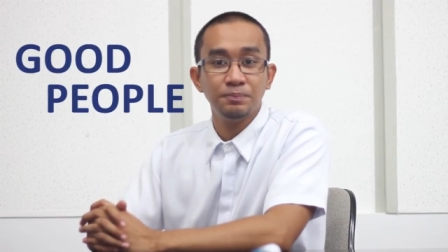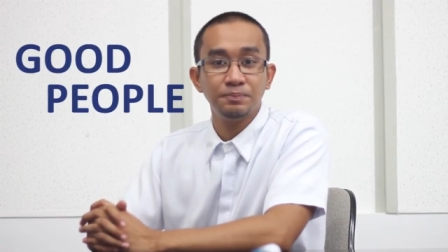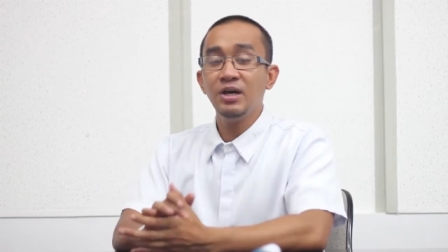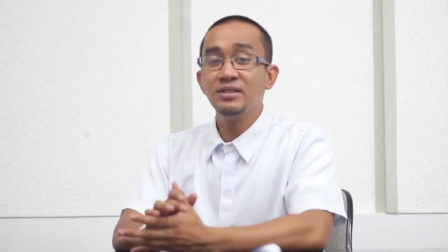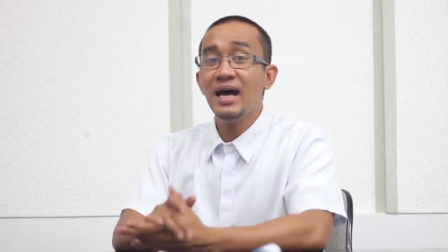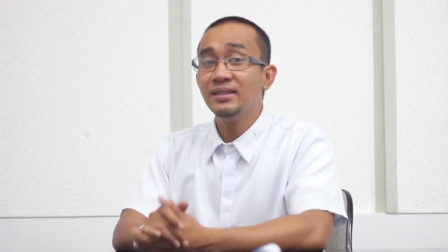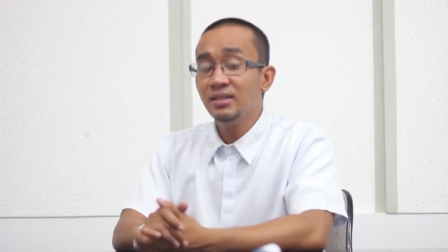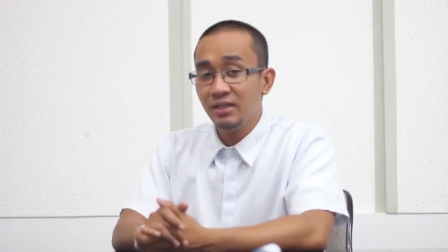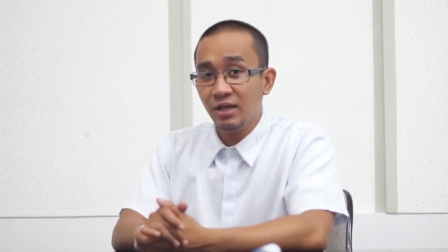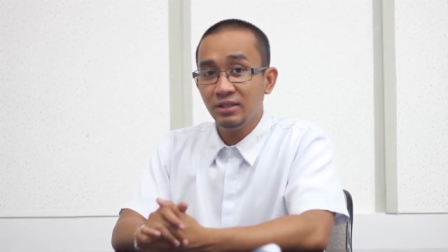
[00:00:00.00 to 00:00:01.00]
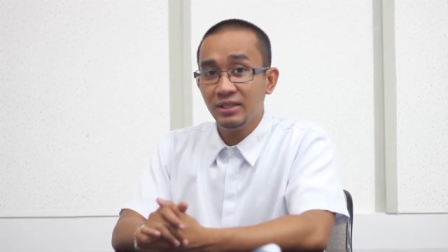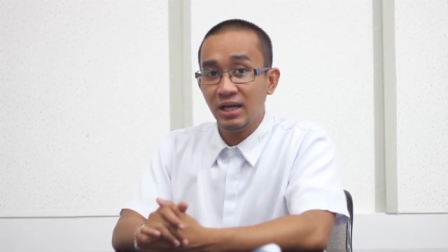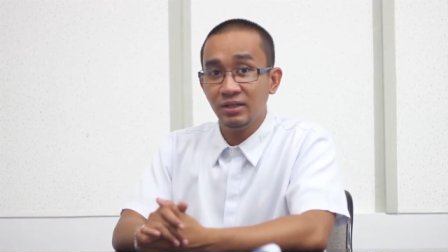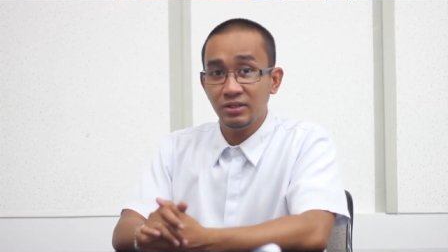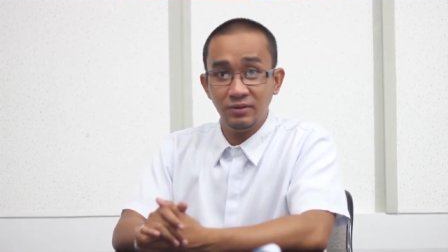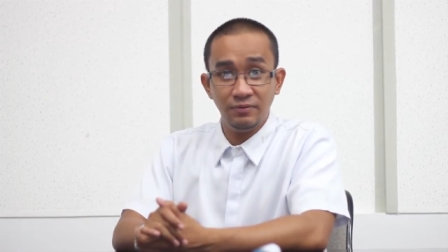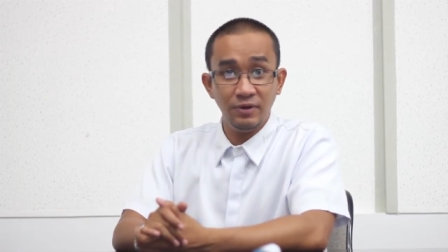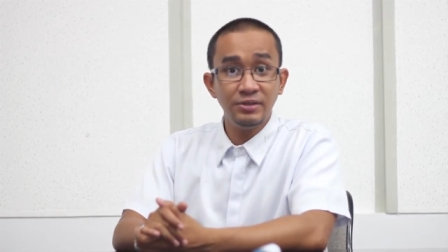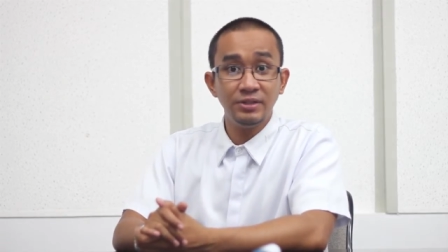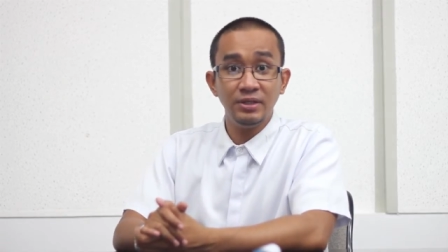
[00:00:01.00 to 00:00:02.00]
Because Ateneo de Naga
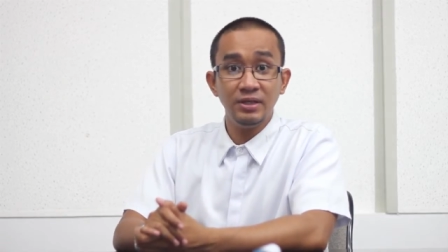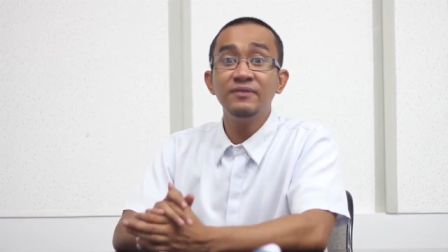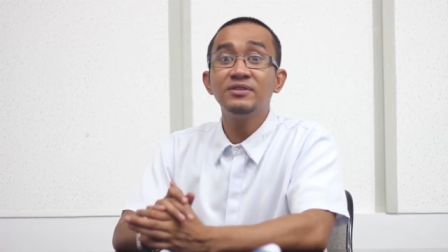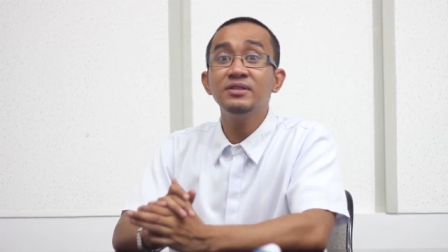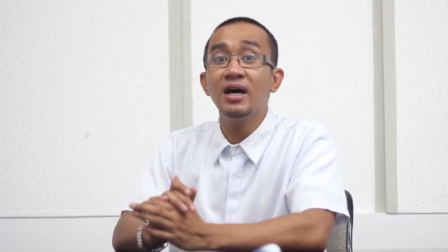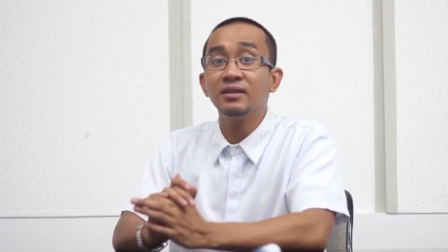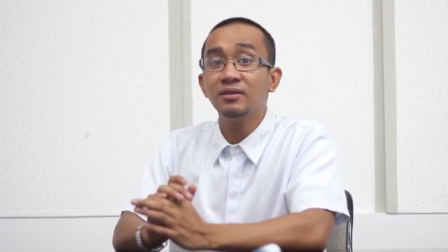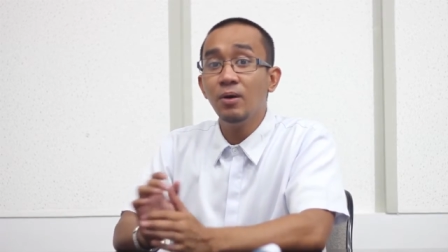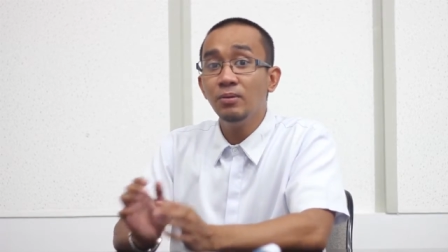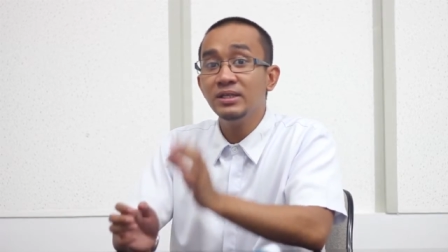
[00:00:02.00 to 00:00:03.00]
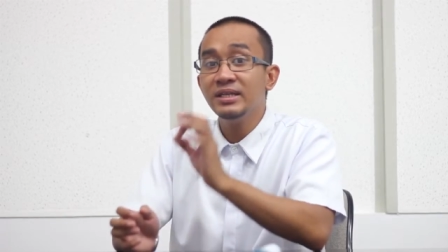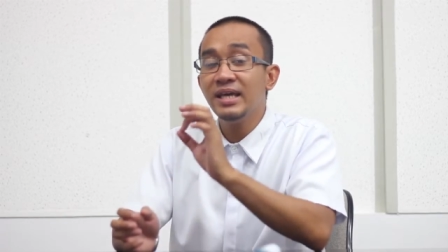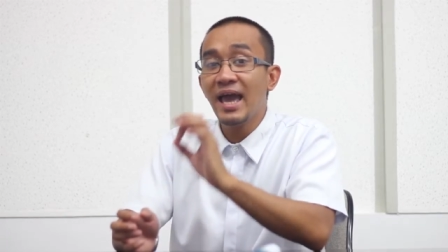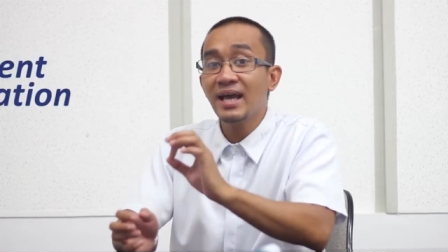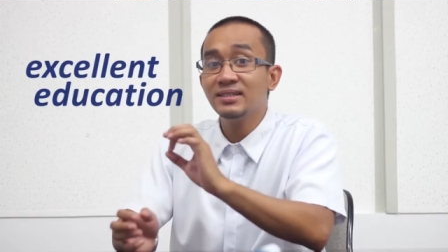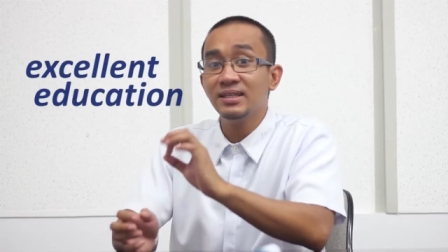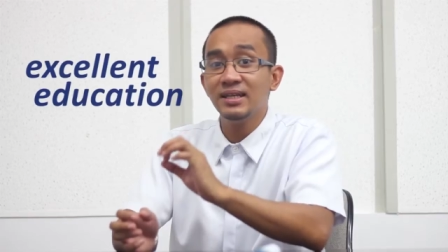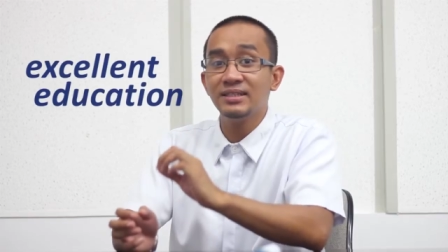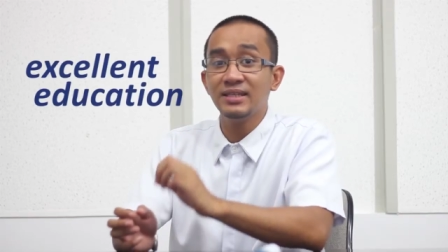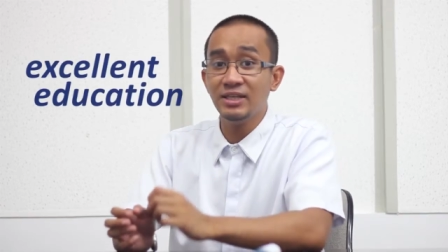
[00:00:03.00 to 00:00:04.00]
University gives not only
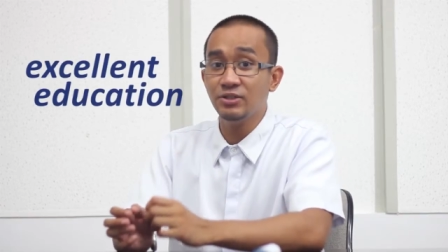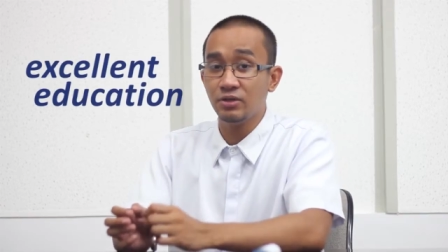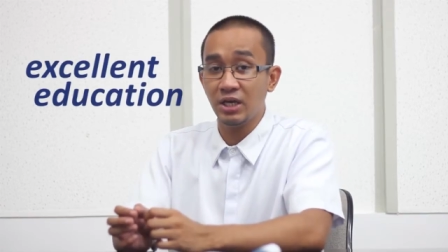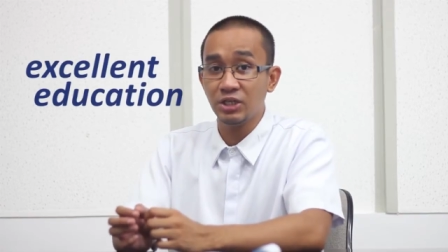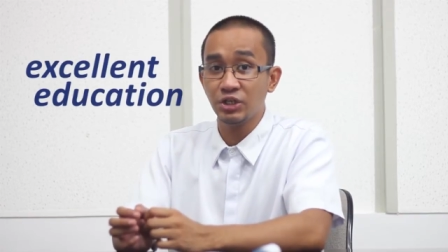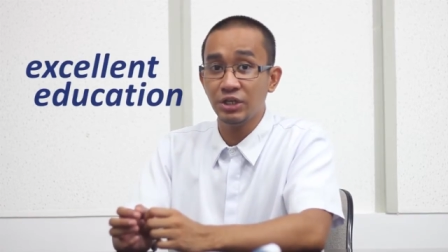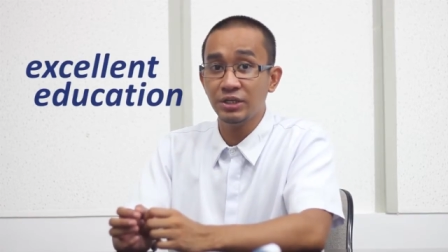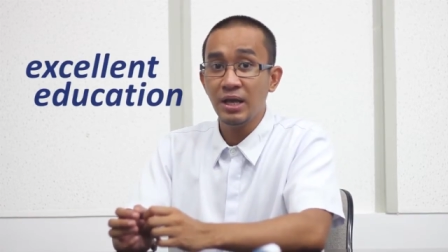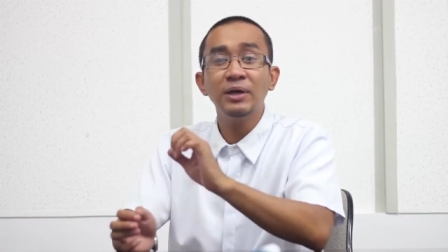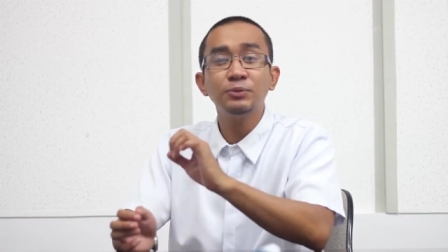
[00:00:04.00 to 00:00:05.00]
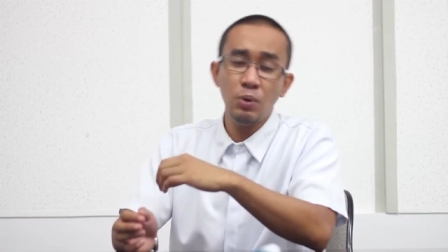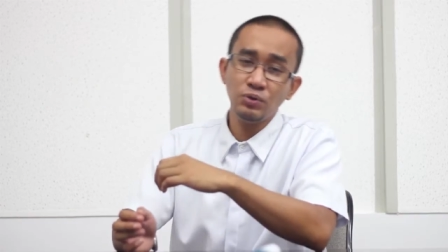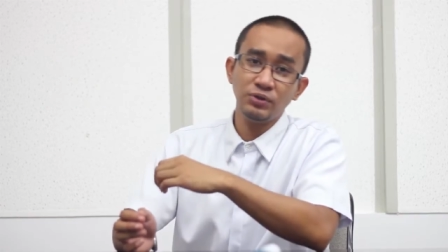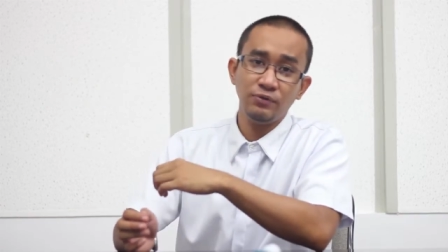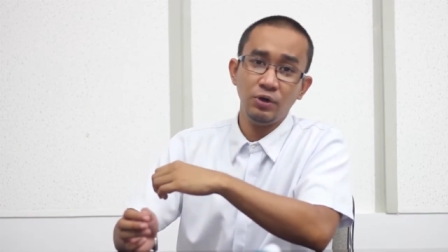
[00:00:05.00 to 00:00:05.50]
excellent education, but most of